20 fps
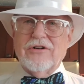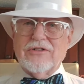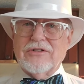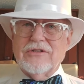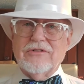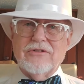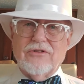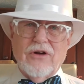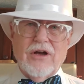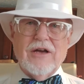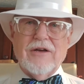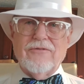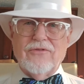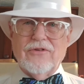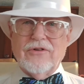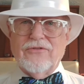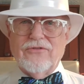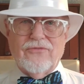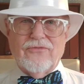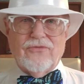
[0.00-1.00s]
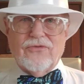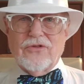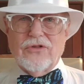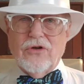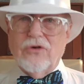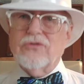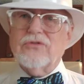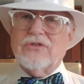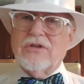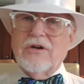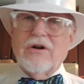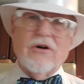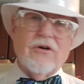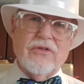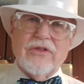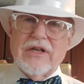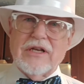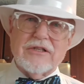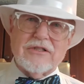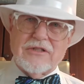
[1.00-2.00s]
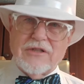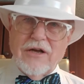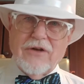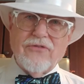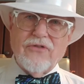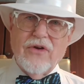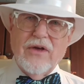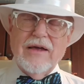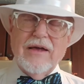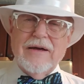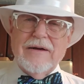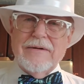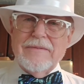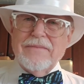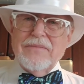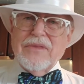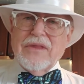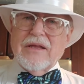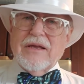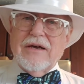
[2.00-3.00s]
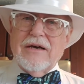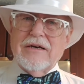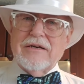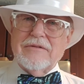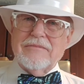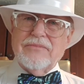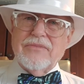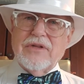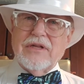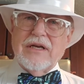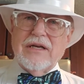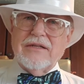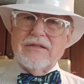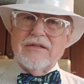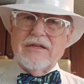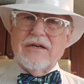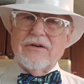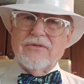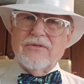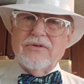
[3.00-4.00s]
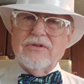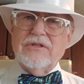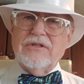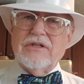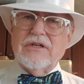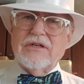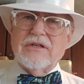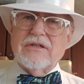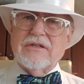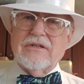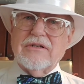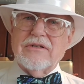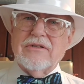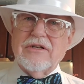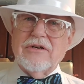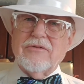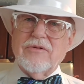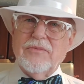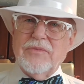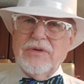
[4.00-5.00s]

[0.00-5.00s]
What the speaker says: and drive and clothes and all that stuff. That would be